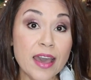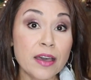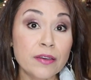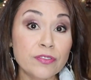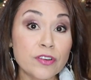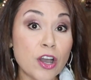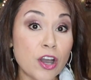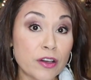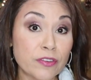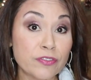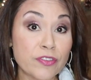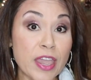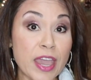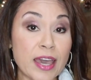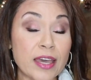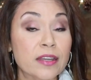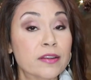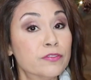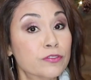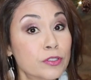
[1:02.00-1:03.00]
have
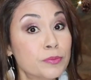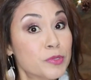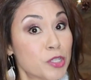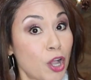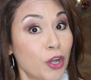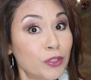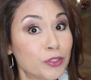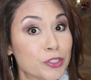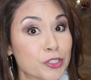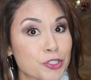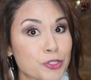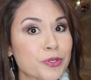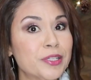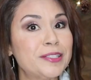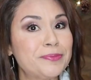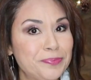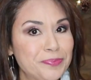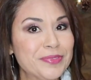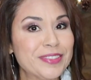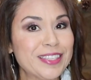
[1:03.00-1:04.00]
offhand from Dollar Tree.